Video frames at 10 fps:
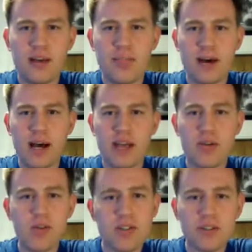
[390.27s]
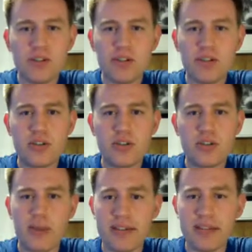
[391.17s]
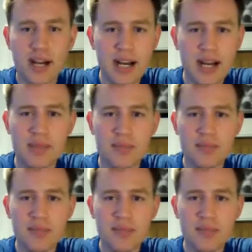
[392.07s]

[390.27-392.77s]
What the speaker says: by usage and by time